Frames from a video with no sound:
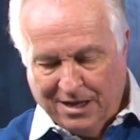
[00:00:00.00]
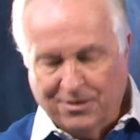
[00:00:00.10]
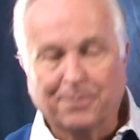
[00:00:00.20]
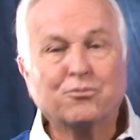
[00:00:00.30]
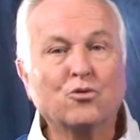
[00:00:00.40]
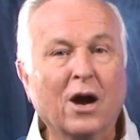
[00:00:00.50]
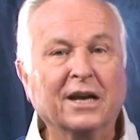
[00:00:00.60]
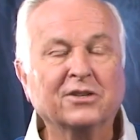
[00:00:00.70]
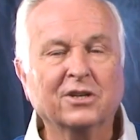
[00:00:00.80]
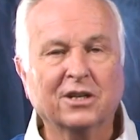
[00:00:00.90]
The
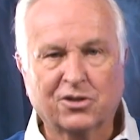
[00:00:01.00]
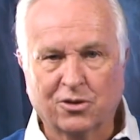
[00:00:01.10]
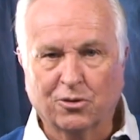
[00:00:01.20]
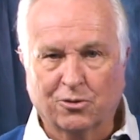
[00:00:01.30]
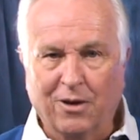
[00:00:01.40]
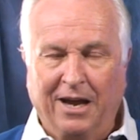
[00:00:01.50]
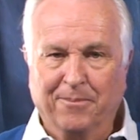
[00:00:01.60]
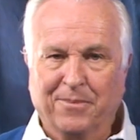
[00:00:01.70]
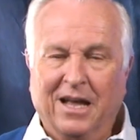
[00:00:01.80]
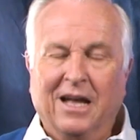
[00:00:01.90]
price is so great.
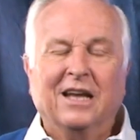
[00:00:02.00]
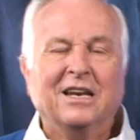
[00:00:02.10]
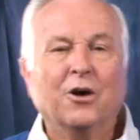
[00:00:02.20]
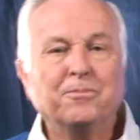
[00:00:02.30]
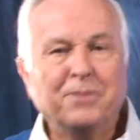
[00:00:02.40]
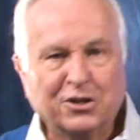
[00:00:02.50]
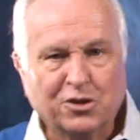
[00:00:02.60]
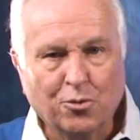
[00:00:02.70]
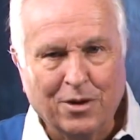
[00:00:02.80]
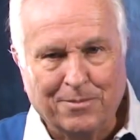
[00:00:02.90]
Now,
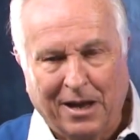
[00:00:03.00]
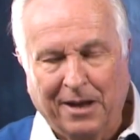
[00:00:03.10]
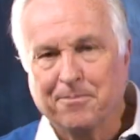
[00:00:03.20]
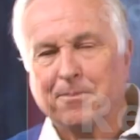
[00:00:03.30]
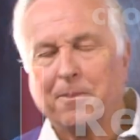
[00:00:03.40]
picture with me